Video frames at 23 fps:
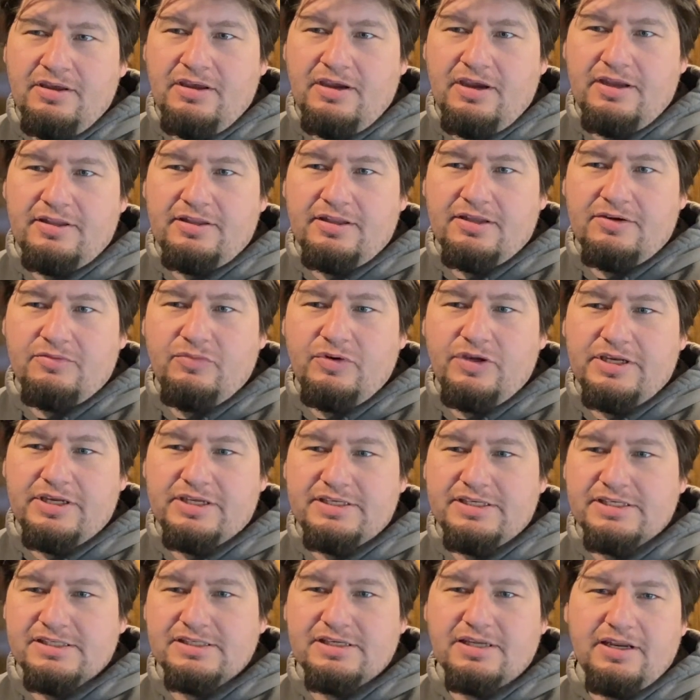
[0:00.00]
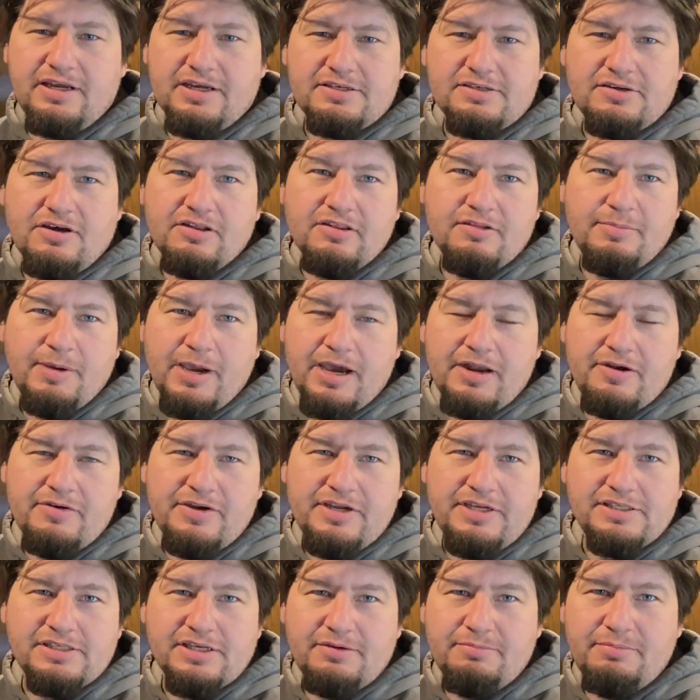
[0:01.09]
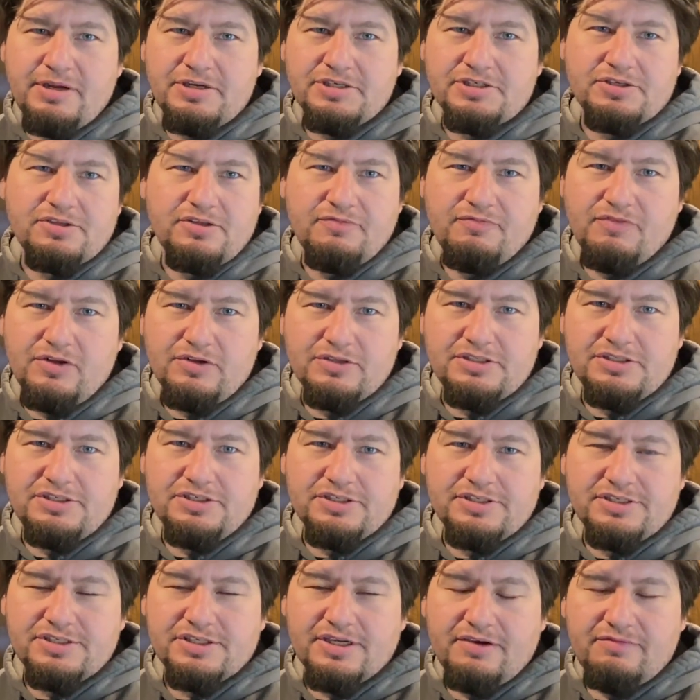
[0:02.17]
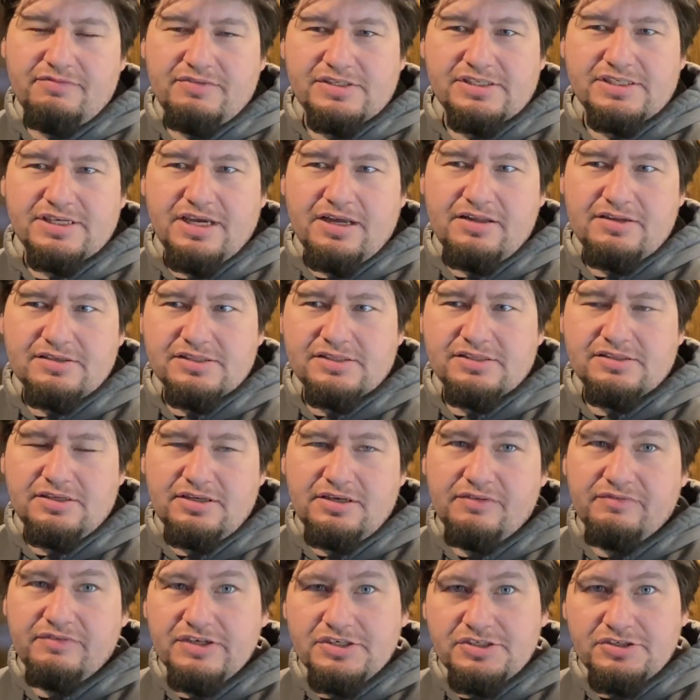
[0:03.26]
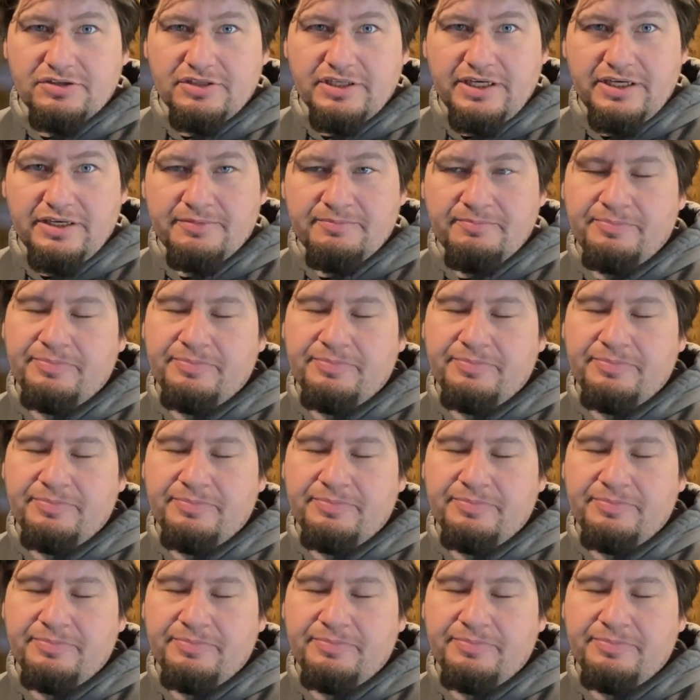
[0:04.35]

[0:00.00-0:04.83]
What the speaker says: and then we can disconnect all the batteries and measure the voltages of the cells individually,